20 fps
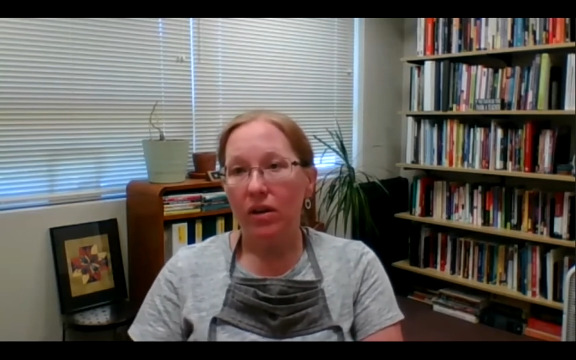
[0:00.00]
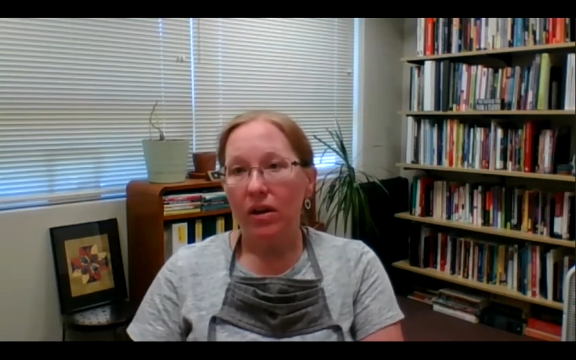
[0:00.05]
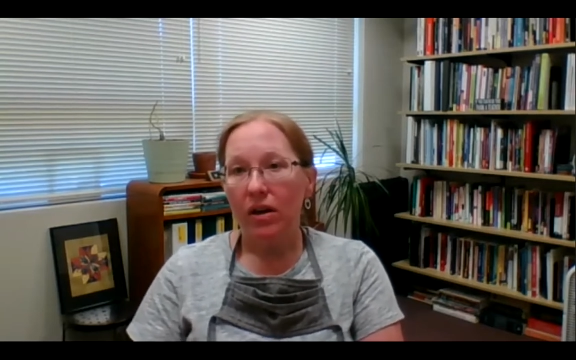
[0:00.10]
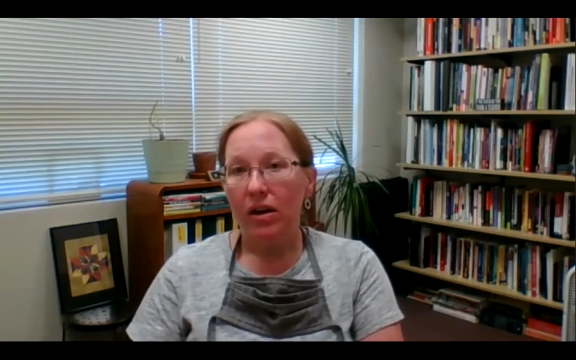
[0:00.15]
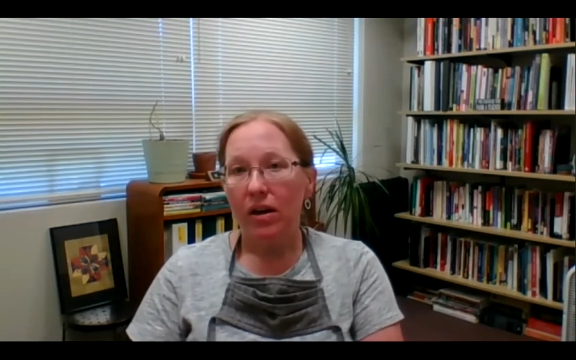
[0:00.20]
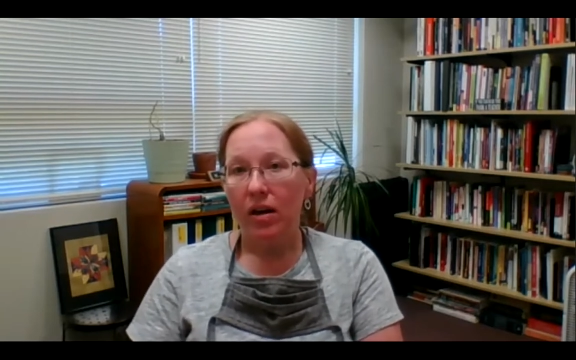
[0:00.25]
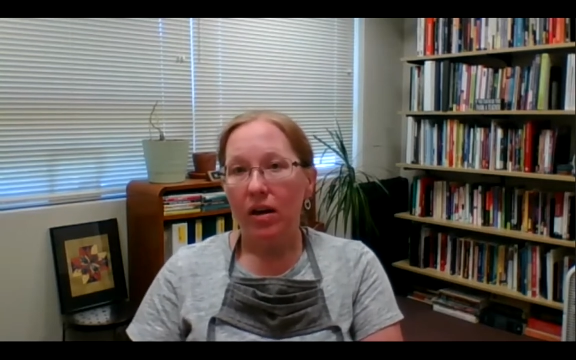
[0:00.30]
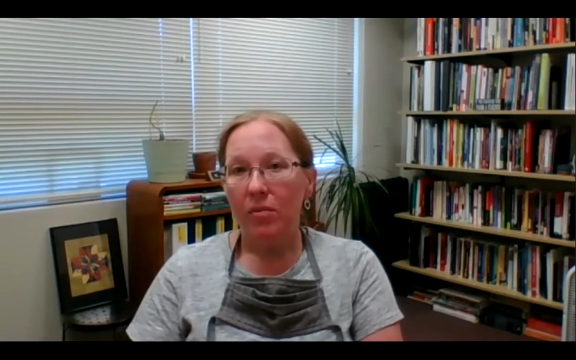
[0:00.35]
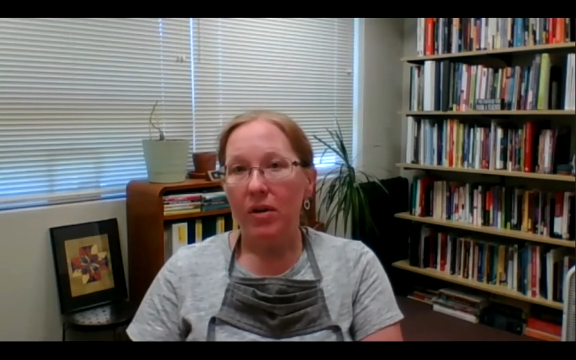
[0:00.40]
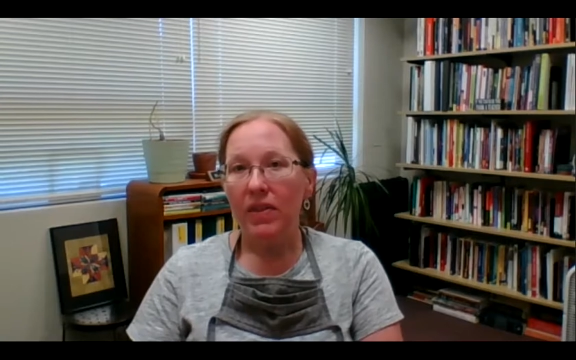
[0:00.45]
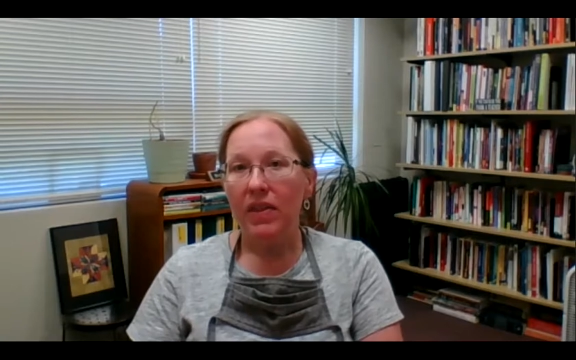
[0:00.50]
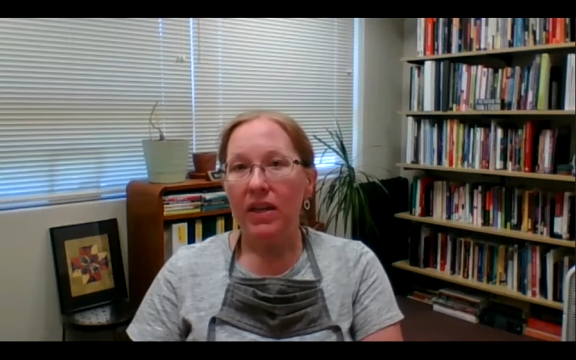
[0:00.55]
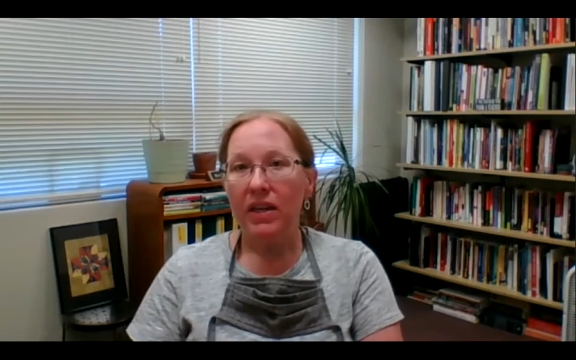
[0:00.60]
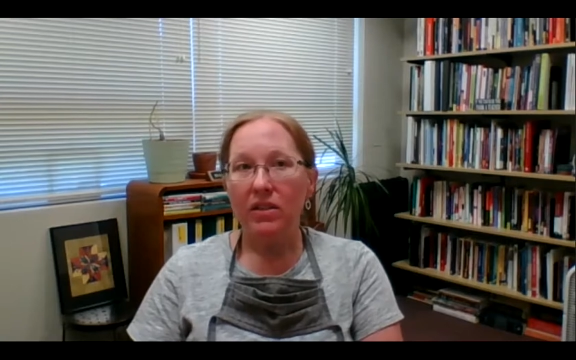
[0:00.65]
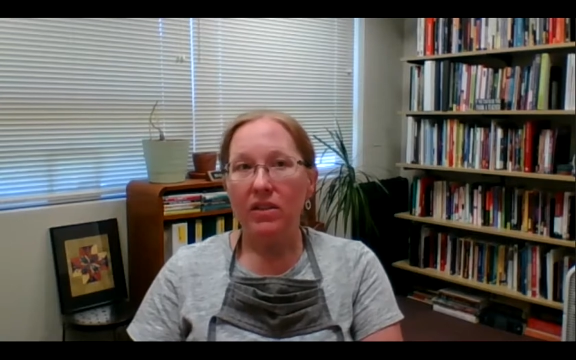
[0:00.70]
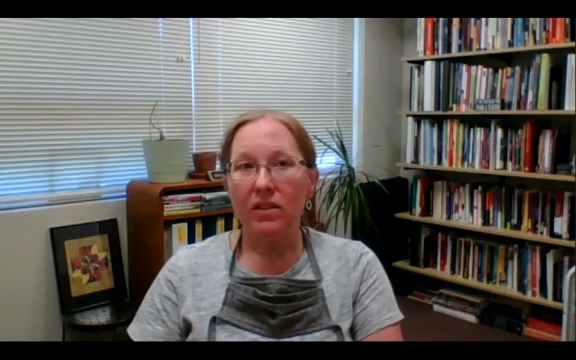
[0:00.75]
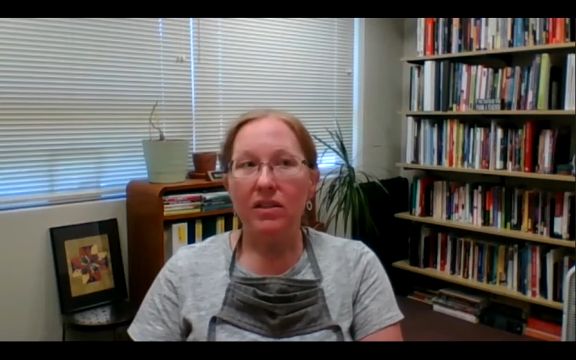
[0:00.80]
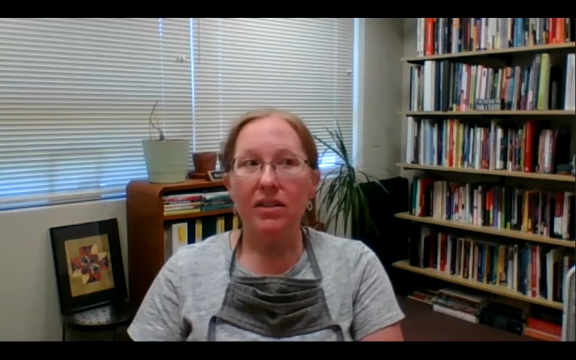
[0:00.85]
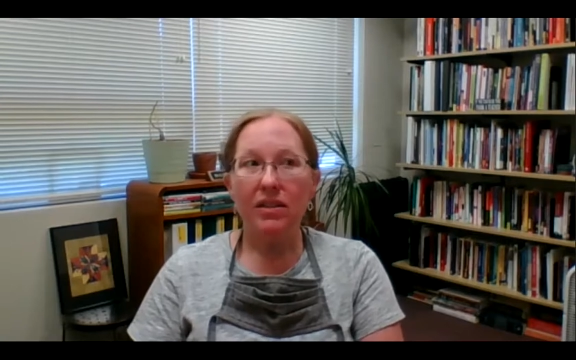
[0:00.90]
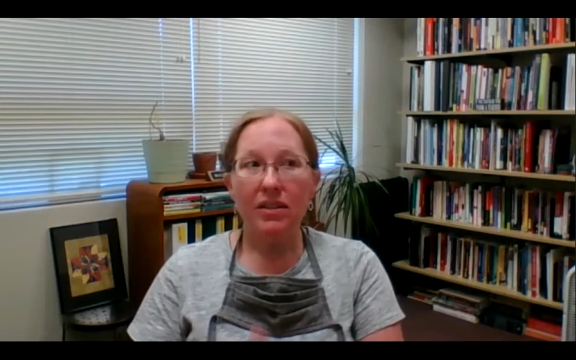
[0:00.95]
And
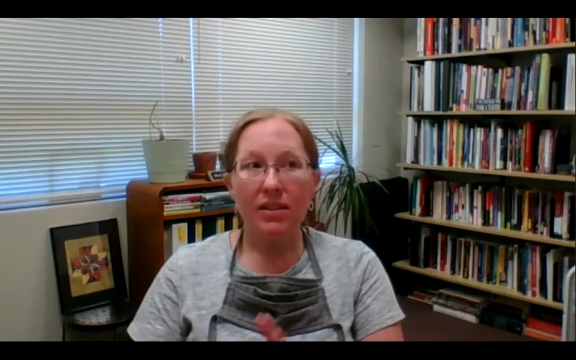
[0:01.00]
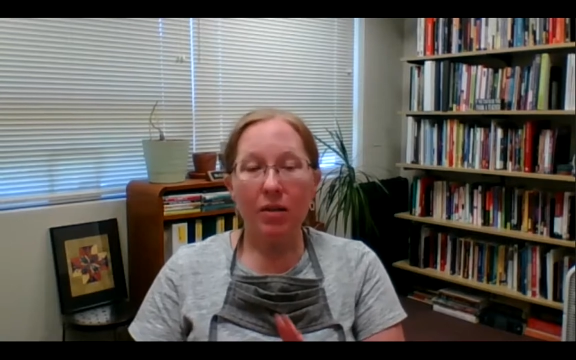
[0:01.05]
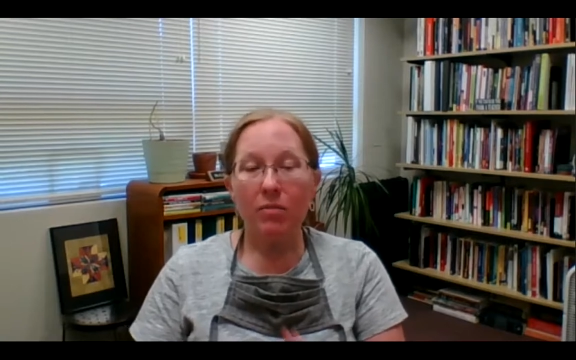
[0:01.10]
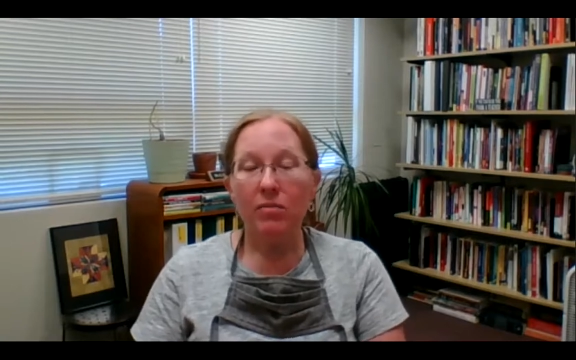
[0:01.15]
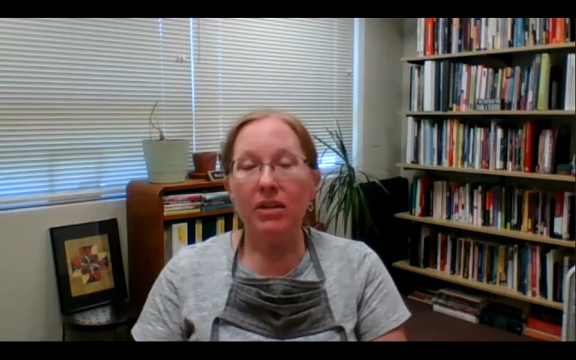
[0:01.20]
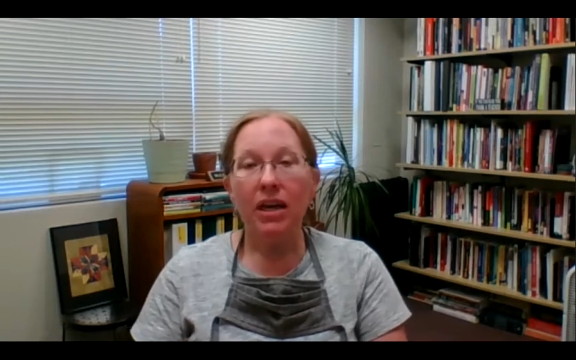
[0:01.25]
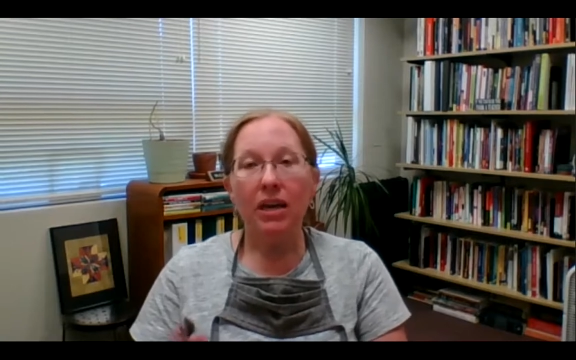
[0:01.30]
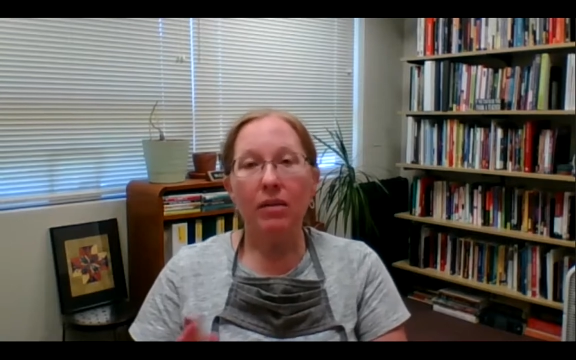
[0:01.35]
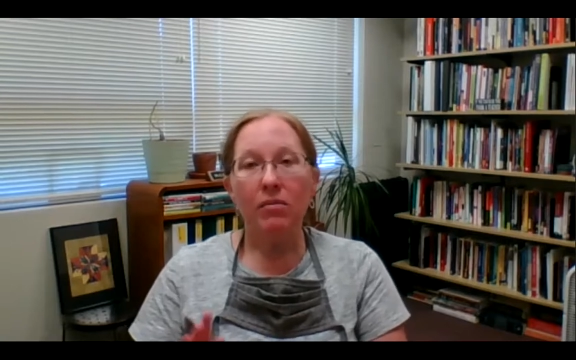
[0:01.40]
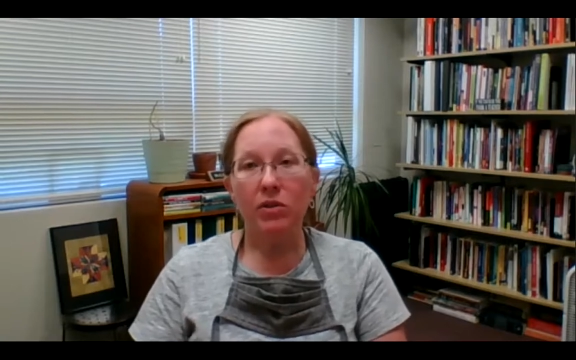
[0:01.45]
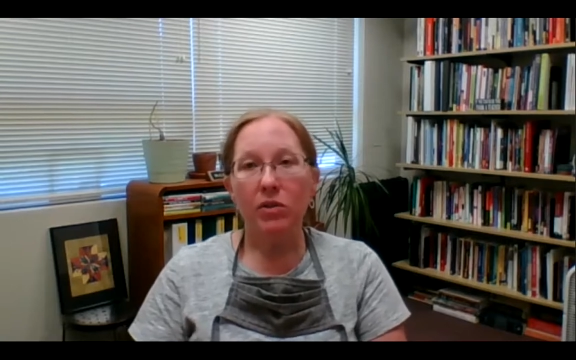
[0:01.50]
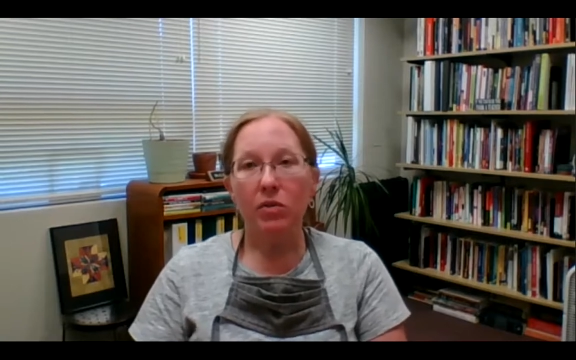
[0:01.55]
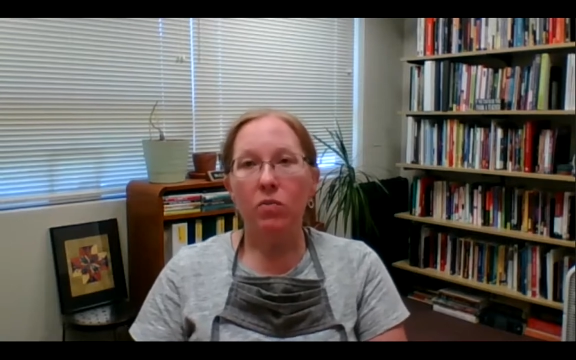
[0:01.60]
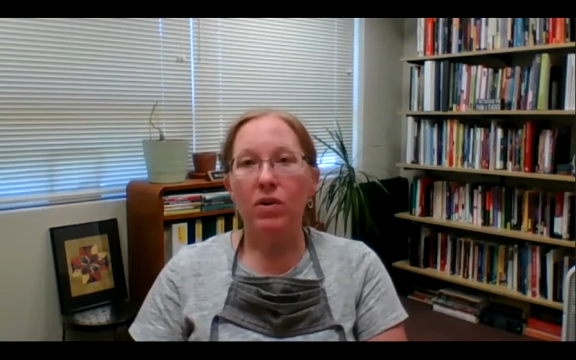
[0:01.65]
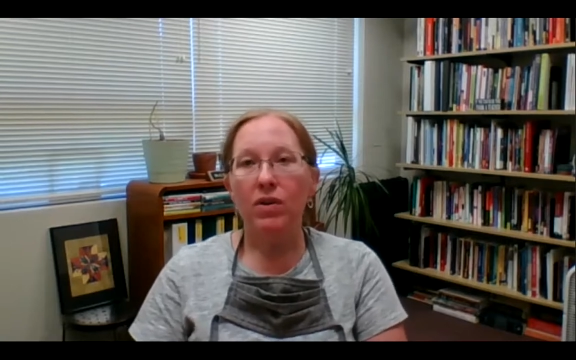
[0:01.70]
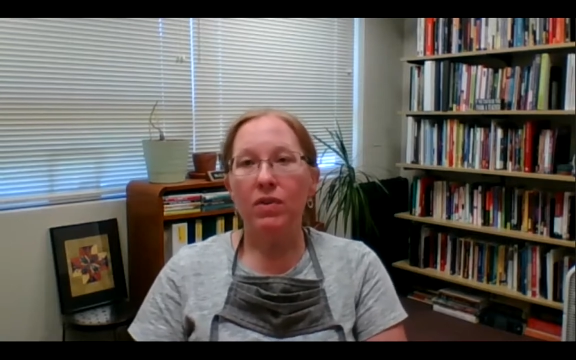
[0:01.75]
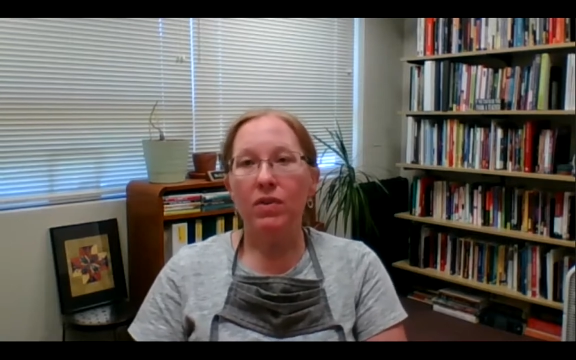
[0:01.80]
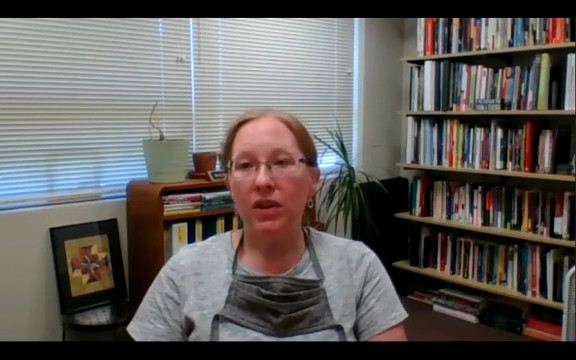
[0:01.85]
that's sometimes the one